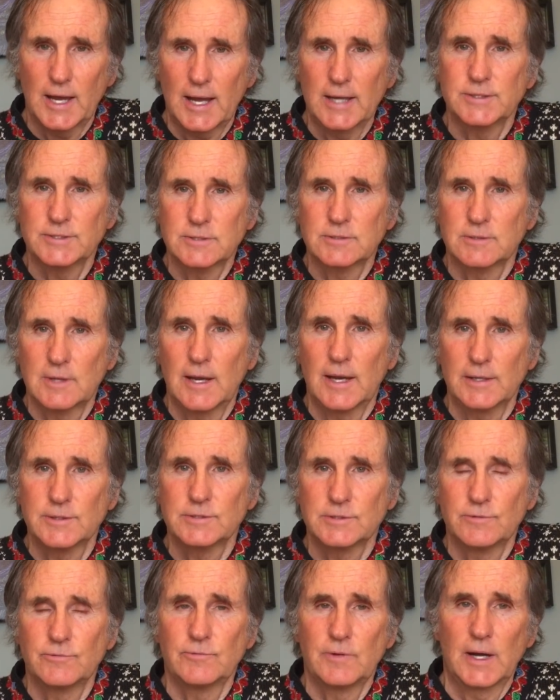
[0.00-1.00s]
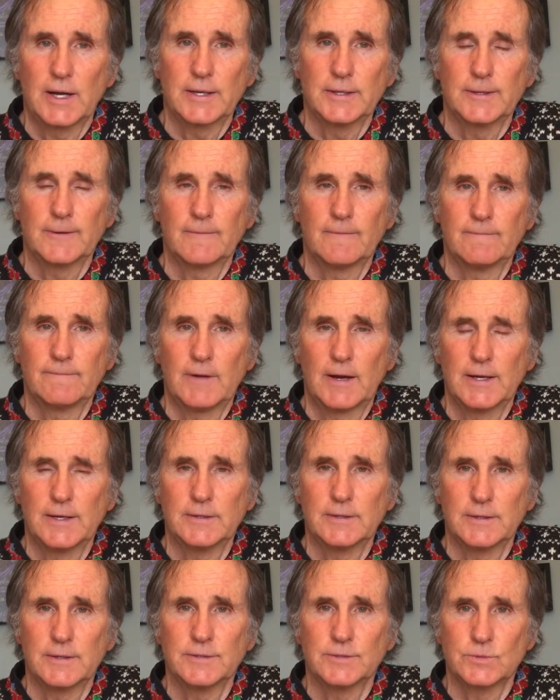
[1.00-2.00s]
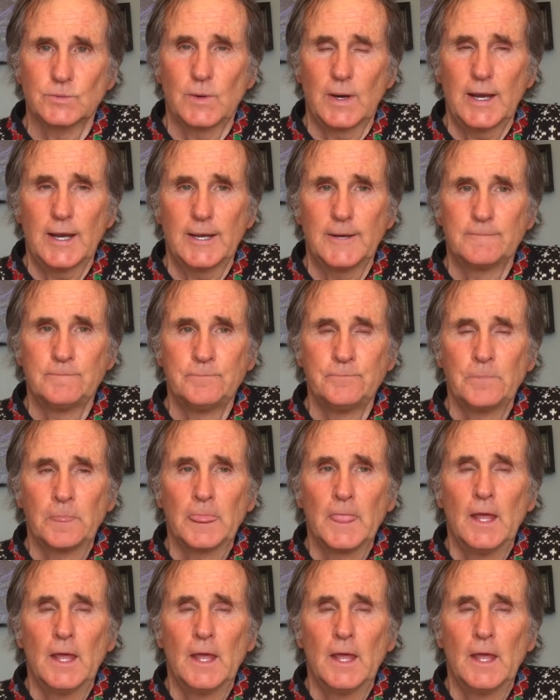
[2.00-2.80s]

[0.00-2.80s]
has to find its way.